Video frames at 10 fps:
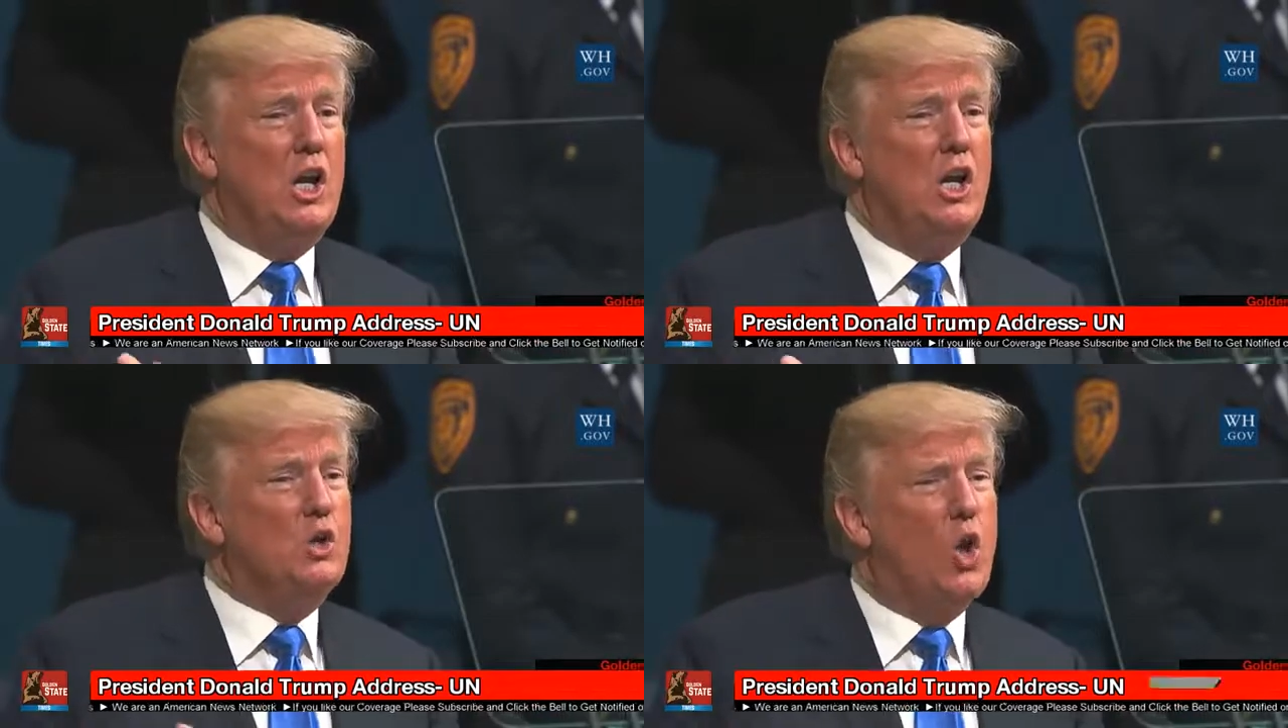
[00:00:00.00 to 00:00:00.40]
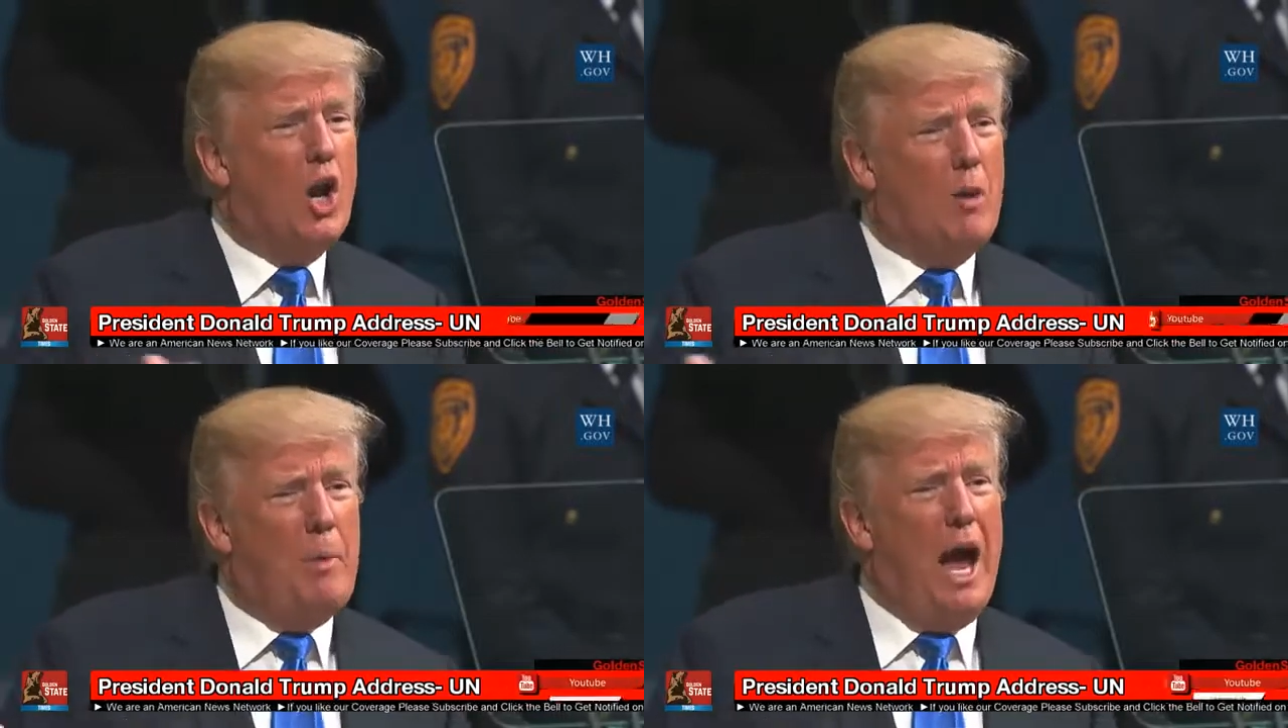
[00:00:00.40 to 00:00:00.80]
is
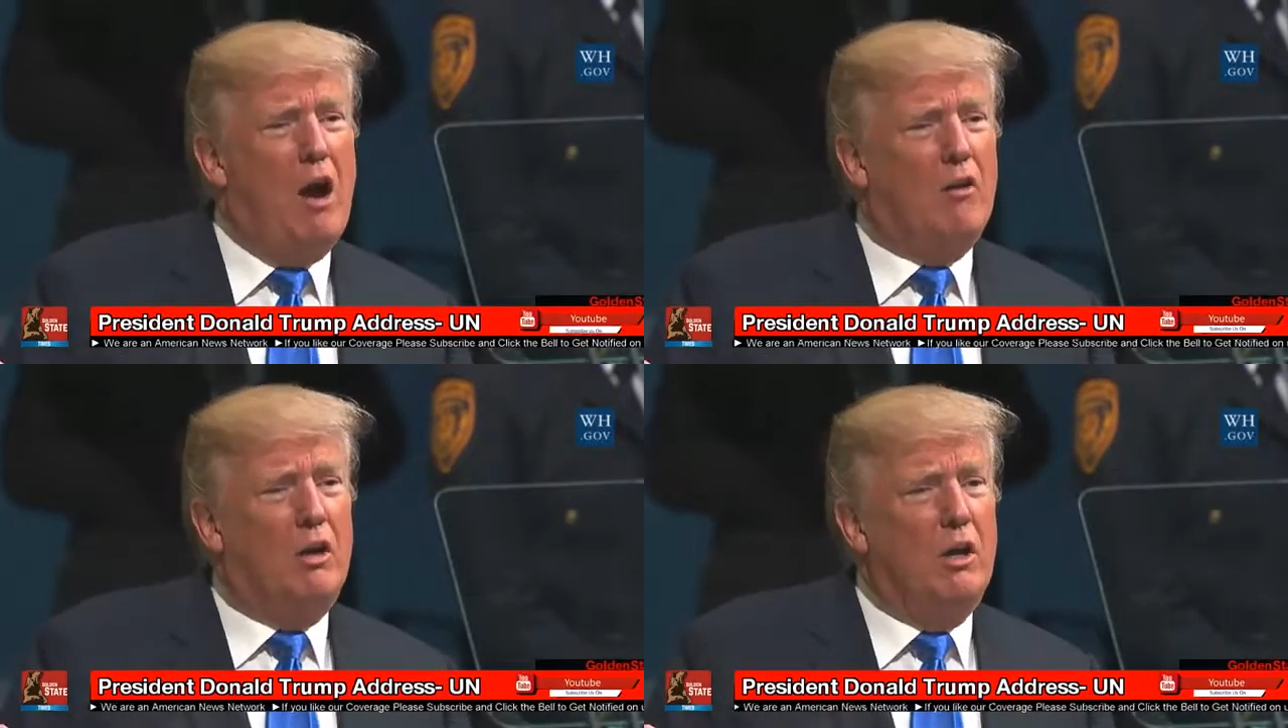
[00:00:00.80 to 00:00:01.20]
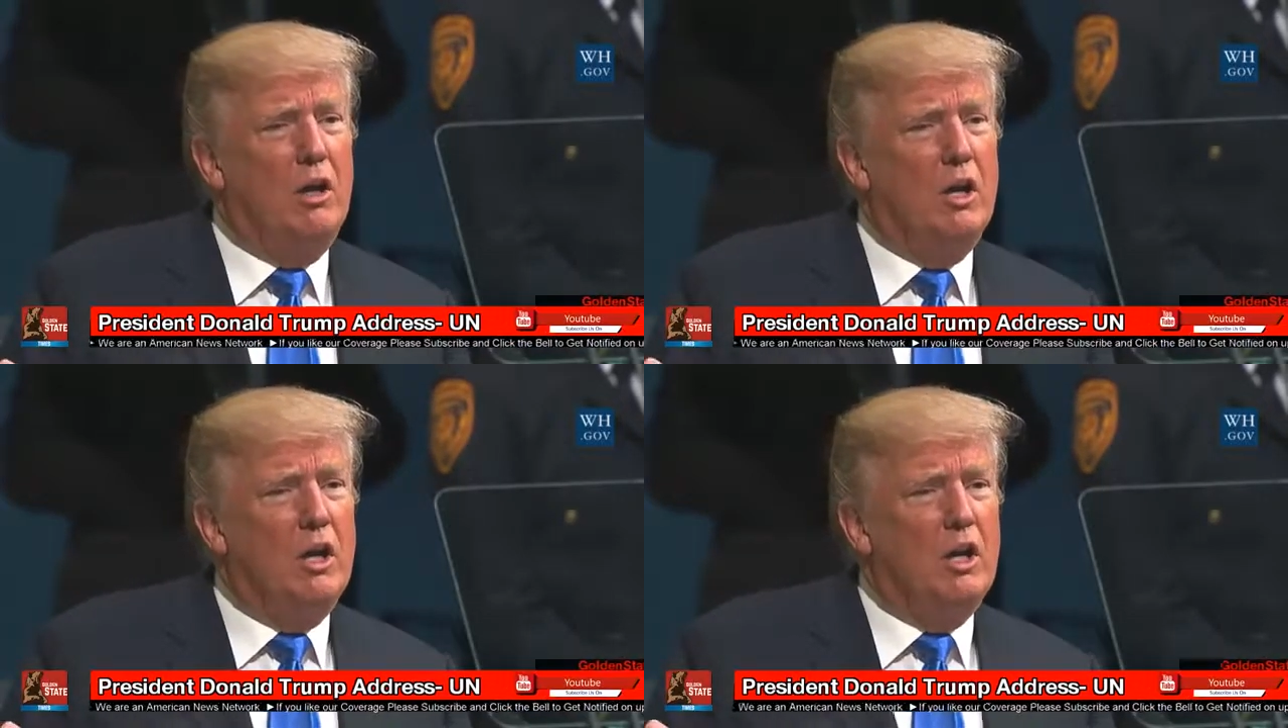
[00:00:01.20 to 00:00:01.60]
all about.
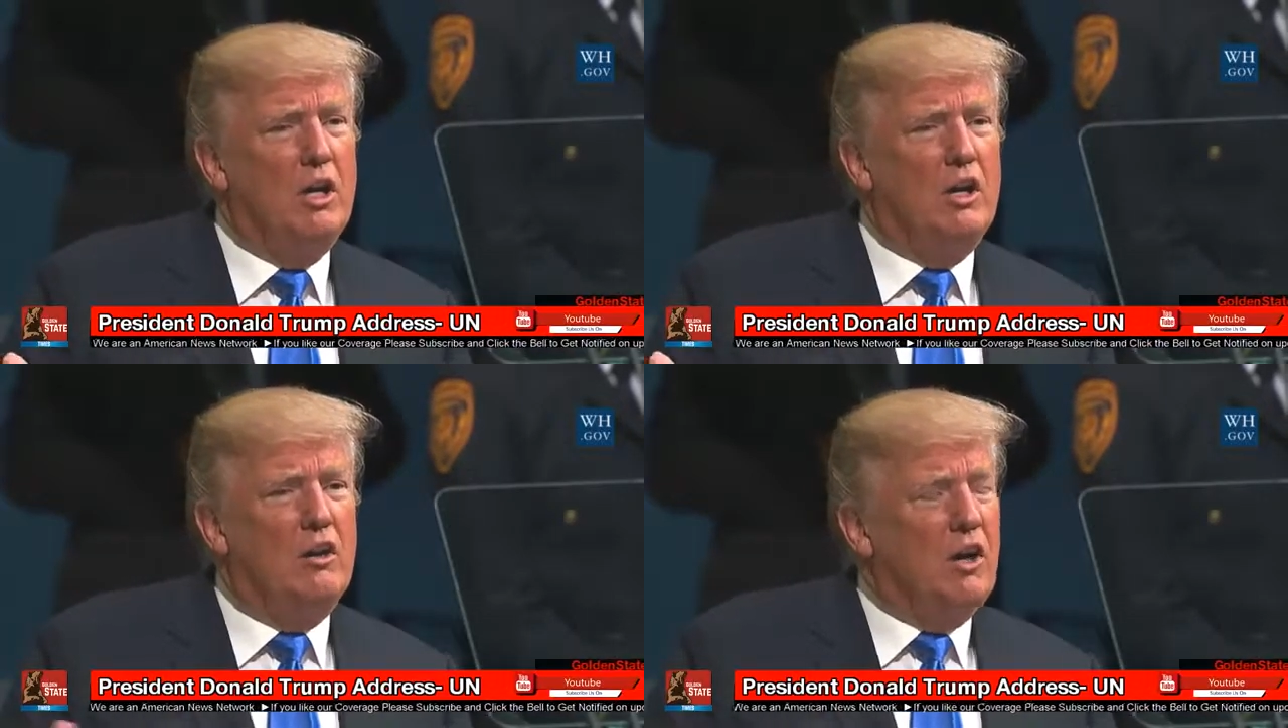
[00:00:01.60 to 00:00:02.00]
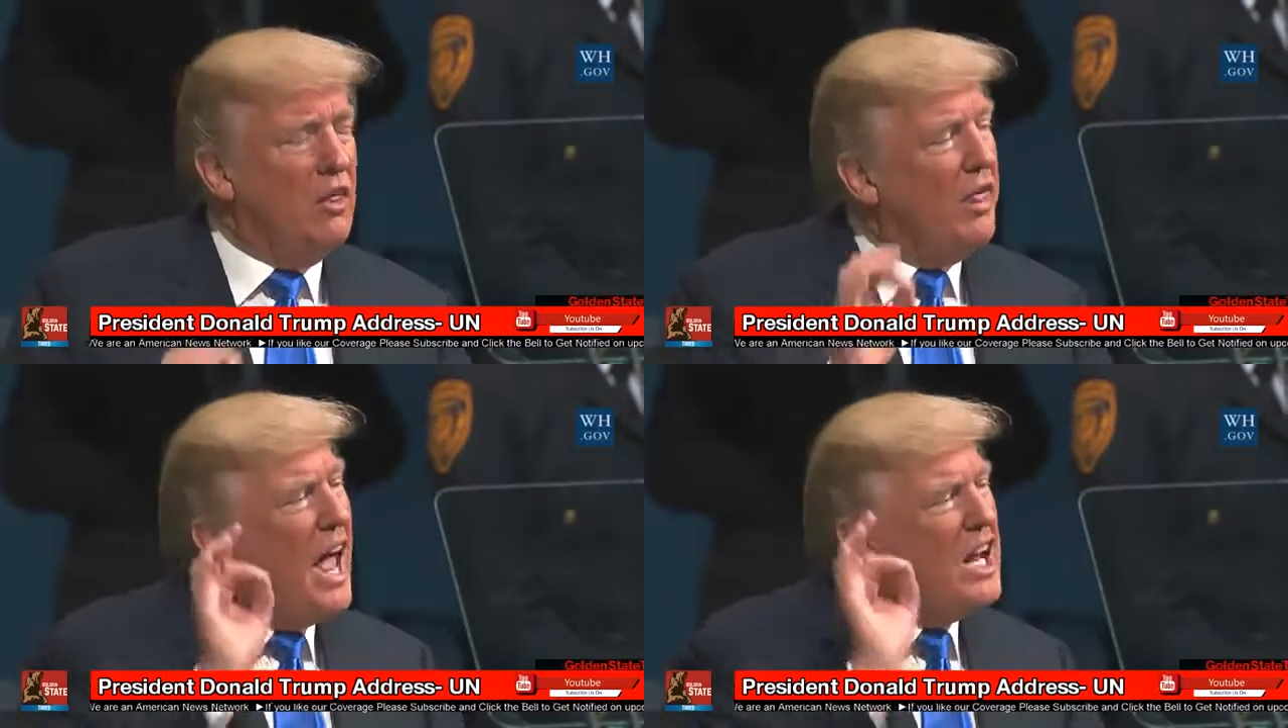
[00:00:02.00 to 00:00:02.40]

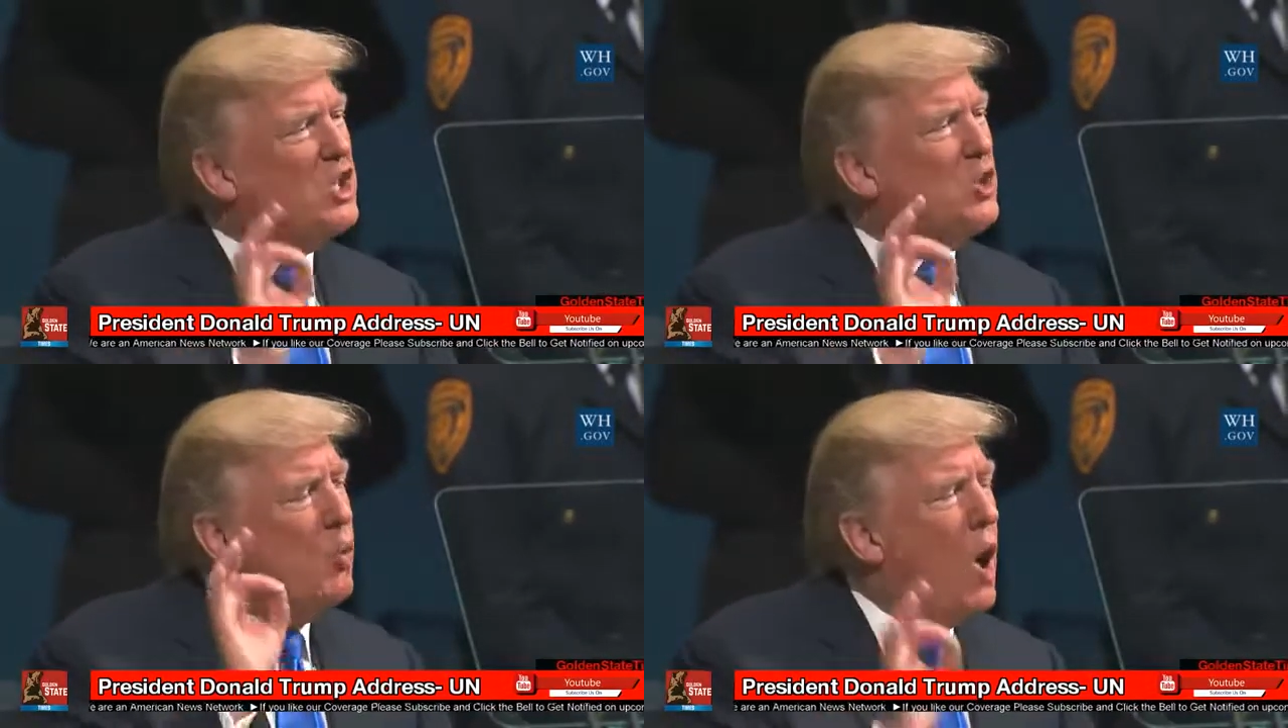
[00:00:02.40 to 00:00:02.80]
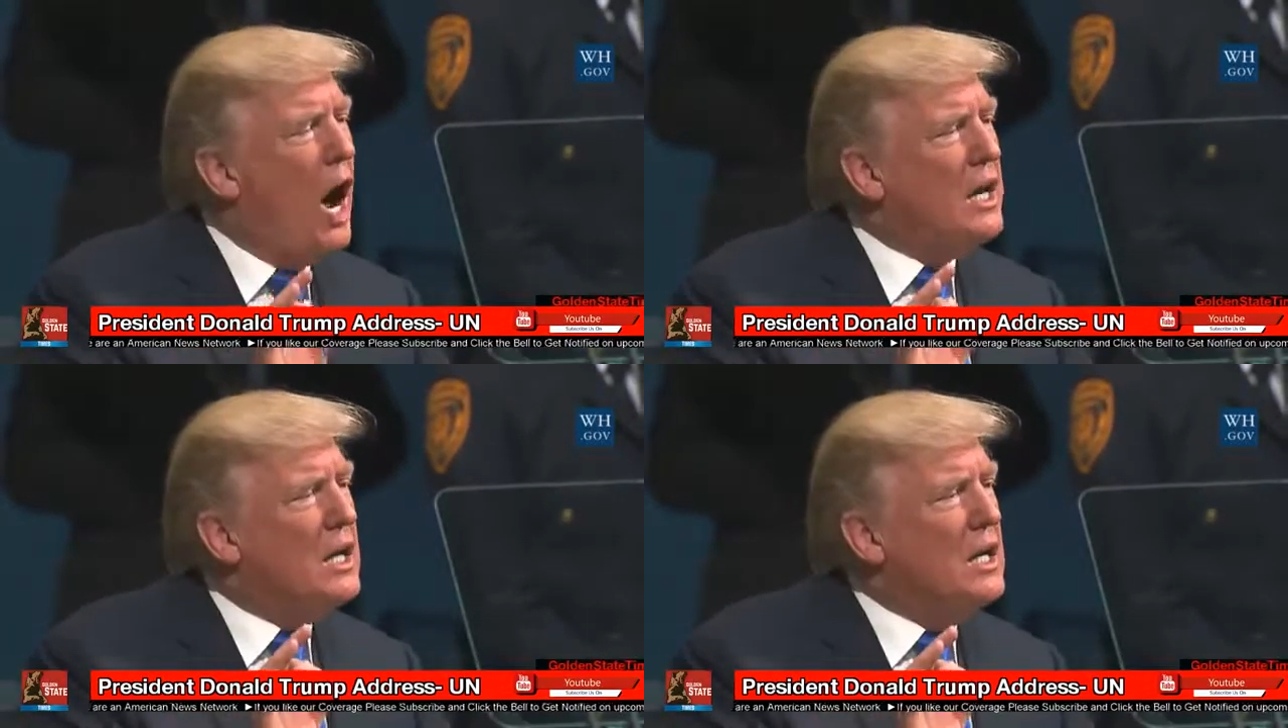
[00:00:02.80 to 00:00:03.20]
That's
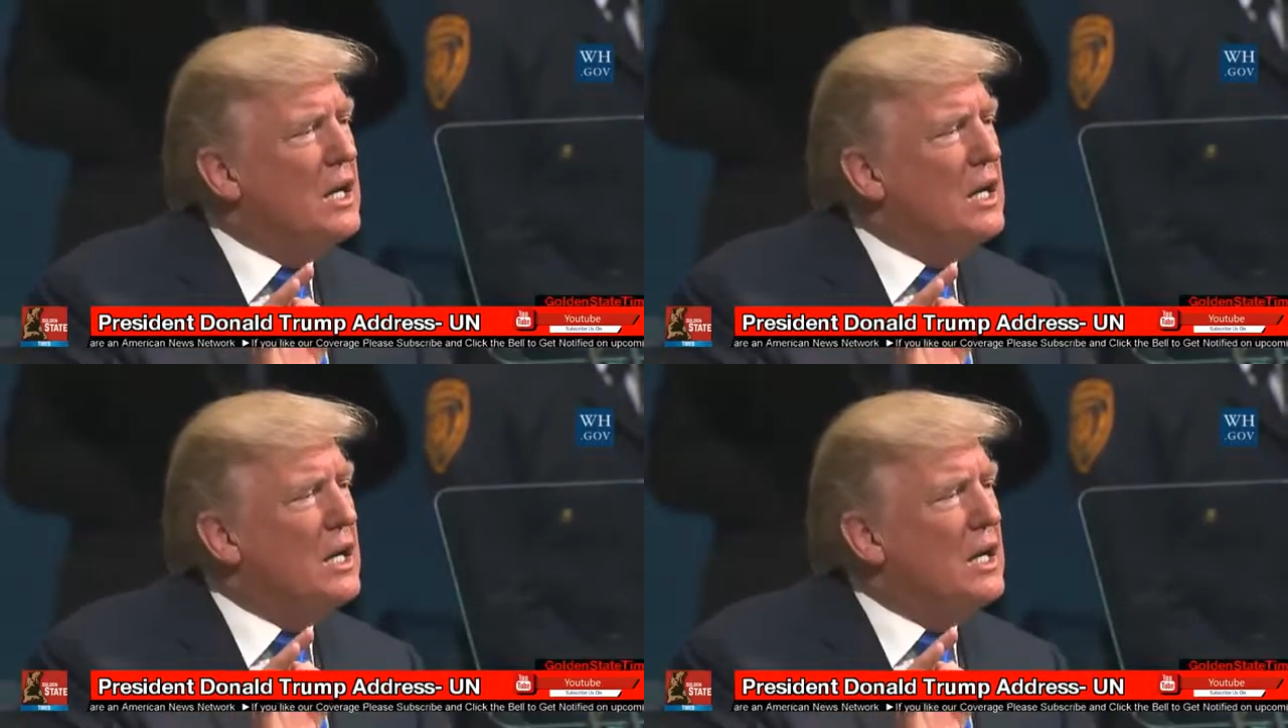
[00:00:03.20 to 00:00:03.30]
what